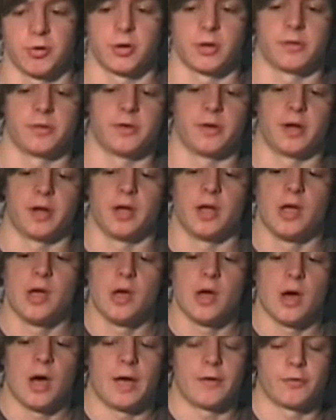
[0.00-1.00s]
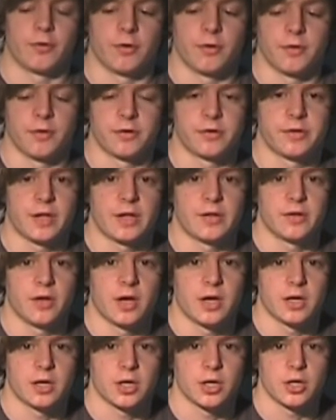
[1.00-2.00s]
product today. I've got the
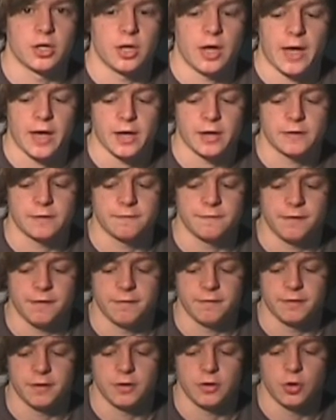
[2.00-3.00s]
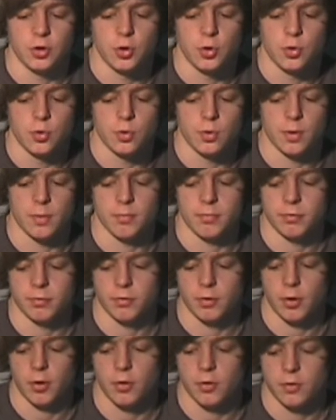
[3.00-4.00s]
Saitek X52
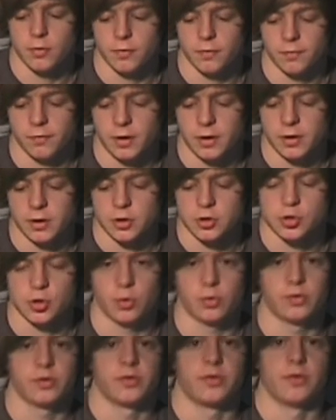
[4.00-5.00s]
Pro Flight Control